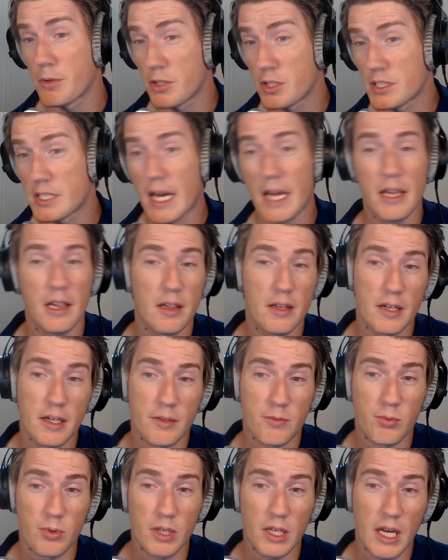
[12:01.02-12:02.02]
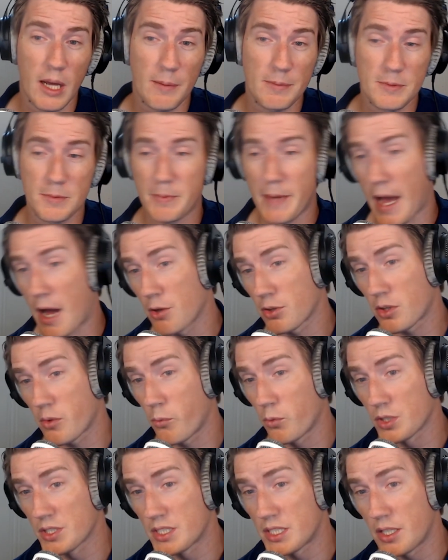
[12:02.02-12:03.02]
to the channel. It really helps me out.
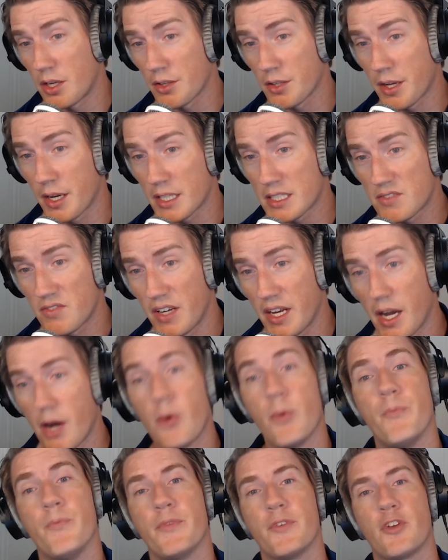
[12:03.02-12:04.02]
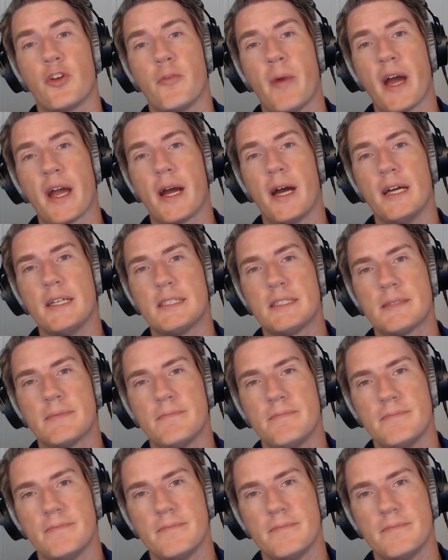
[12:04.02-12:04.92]
And we'll see you on the next video. Goodbye, guys.